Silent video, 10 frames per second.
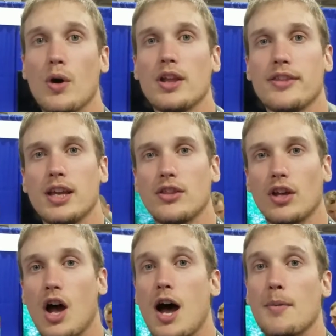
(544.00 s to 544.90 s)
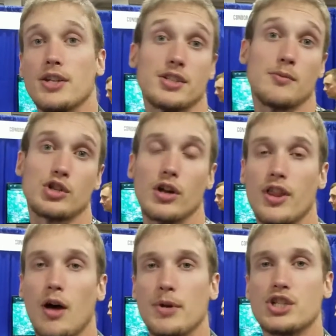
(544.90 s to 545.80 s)
know what you think in the comments. I'm sure
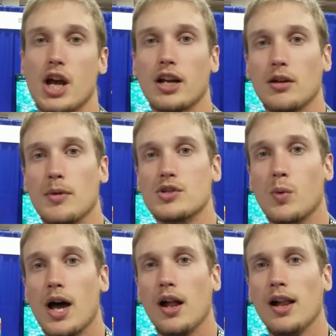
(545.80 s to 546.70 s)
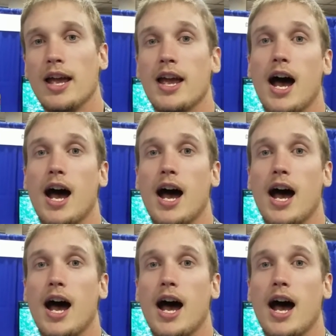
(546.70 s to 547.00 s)
they'll be checking them as well.